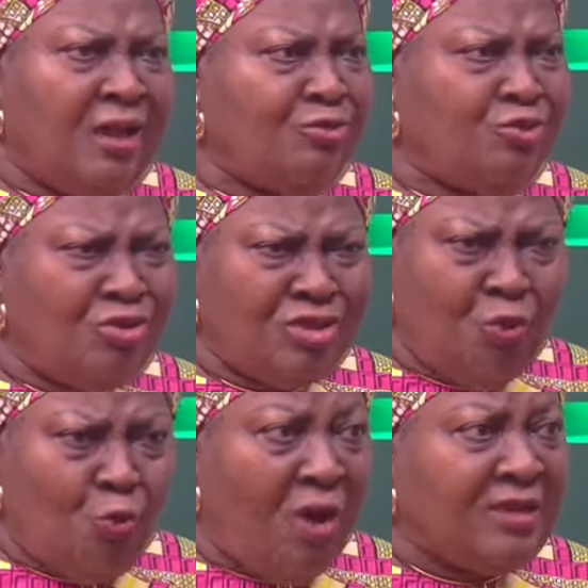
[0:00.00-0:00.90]
The
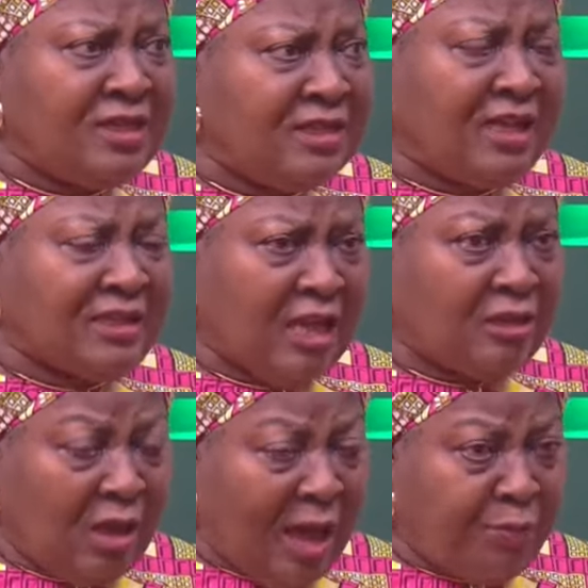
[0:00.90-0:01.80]
worst thing that
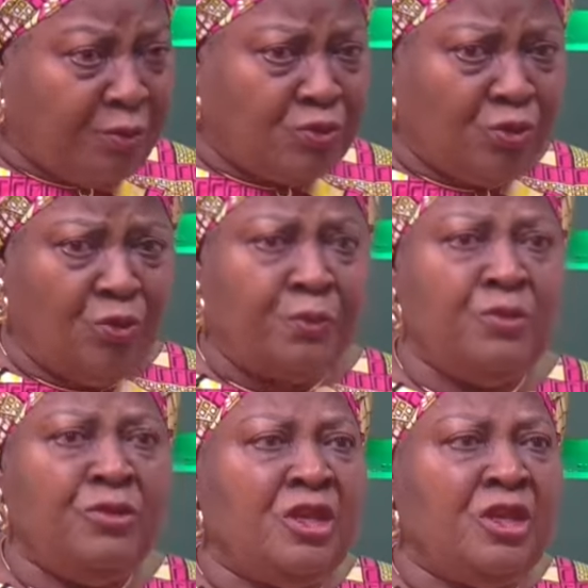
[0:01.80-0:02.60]
can happen to you